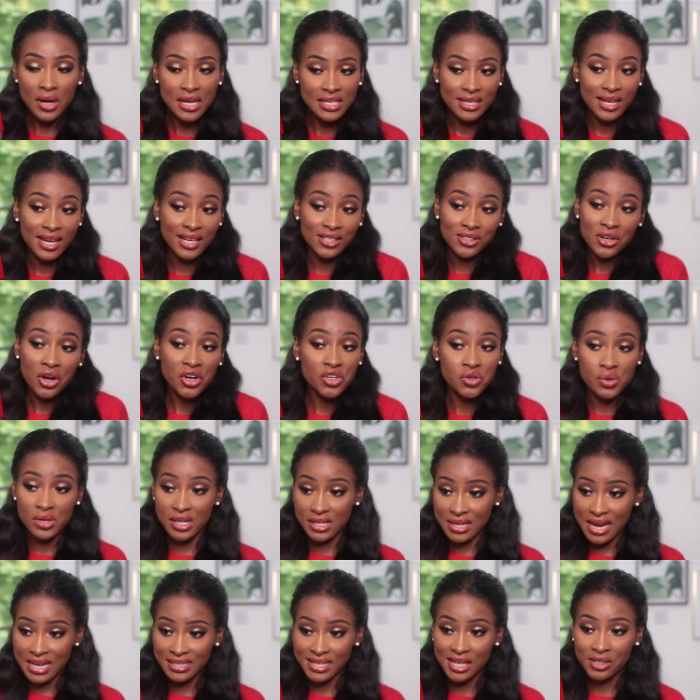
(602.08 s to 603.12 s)
Honestly, it looks
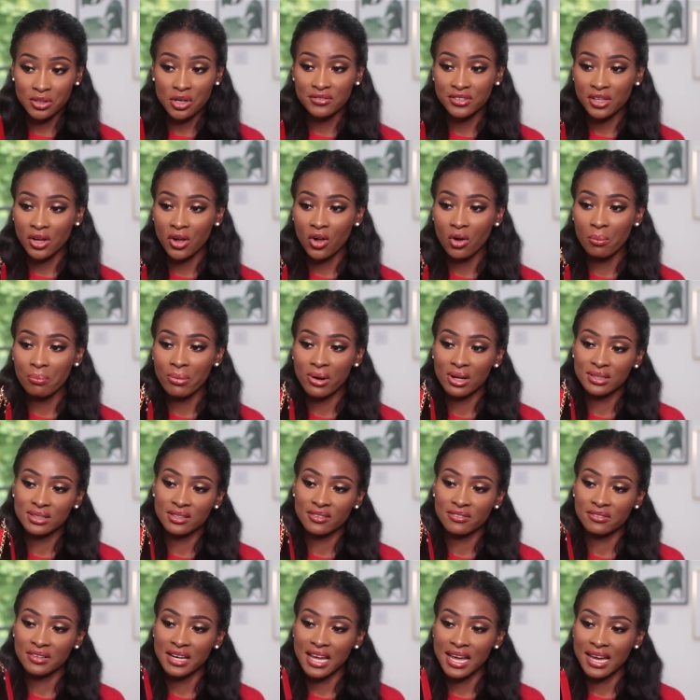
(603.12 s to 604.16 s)
really nice. I love the whole
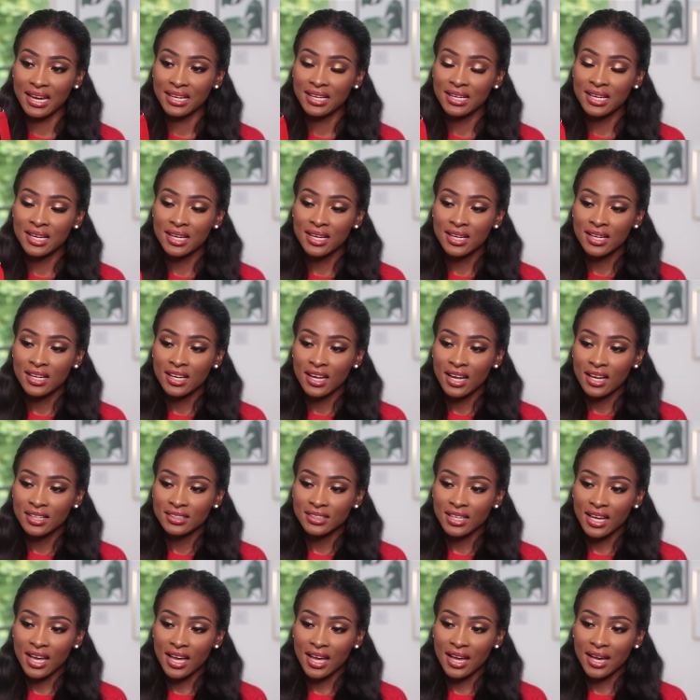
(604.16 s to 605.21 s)
butterfly
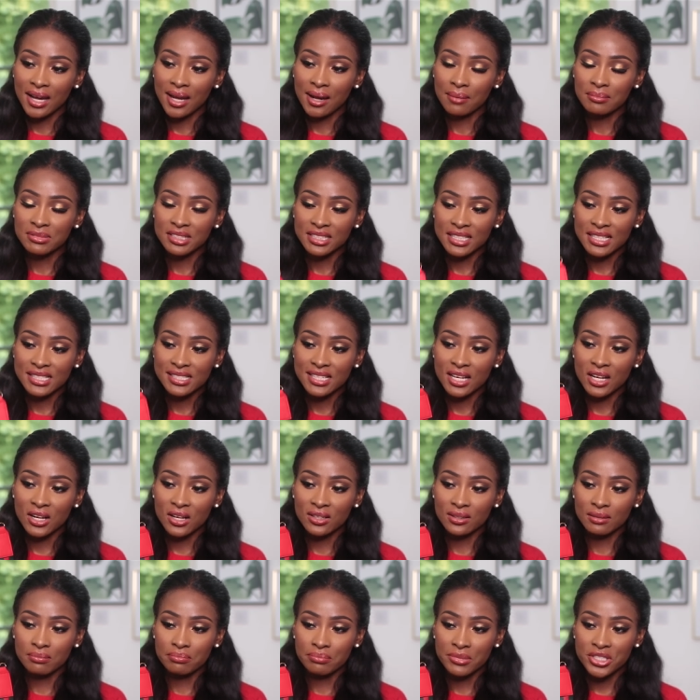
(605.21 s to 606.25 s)
um, detail
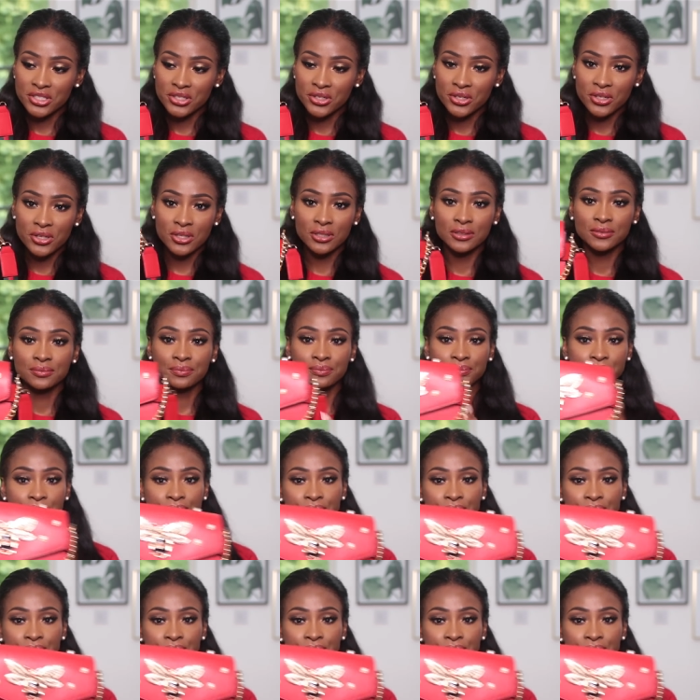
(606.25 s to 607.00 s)
in the middle